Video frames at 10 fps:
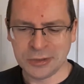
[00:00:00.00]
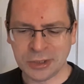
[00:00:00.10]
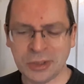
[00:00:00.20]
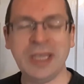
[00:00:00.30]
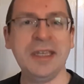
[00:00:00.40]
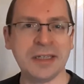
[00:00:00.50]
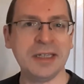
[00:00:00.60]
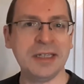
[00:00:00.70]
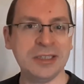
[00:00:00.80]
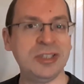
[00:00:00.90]
So
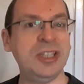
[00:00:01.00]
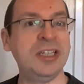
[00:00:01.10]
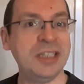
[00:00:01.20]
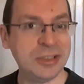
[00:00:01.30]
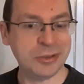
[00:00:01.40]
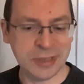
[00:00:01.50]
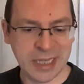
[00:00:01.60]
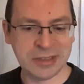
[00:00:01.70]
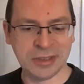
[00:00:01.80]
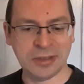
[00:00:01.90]
here is the initial
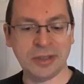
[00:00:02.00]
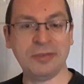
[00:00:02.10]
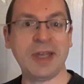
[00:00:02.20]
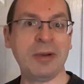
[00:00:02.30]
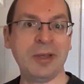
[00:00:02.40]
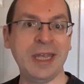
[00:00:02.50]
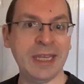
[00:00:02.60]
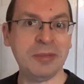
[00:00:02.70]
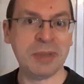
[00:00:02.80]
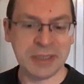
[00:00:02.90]
letter of our
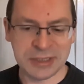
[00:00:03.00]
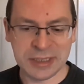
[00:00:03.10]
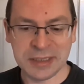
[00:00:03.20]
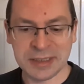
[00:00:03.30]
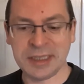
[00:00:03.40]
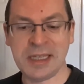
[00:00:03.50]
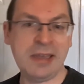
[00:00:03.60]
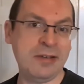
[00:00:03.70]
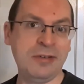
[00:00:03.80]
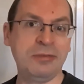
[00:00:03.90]
ABCD
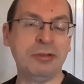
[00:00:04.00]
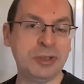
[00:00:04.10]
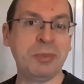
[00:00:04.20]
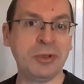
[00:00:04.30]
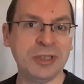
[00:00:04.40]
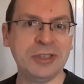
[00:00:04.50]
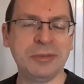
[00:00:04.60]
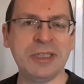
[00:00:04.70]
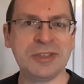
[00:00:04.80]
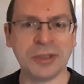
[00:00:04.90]
for responding
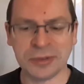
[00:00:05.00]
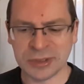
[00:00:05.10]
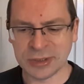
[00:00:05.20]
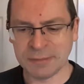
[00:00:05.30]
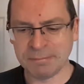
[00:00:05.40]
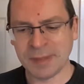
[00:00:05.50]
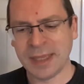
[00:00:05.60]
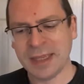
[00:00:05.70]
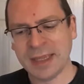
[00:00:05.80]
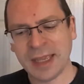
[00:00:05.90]
to insults.
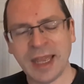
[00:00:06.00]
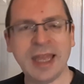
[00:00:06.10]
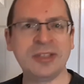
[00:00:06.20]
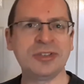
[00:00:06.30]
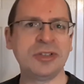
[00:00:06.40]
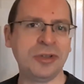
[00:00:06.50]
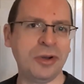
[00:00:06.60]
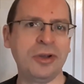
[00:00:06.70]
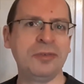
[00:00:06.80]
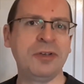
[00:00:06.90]
Ask
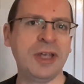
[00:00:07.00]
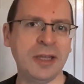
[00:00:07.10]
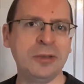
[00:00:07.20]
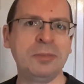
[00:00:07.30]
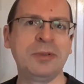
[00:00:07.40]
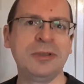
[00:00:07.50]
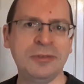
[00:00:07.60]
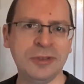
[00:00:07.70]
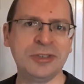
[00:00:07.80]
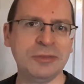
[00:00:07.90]
God for help,
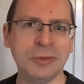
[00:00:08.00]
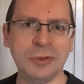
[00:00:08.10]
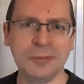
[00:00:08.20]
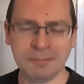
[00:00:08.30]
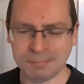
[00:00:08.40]
first of all.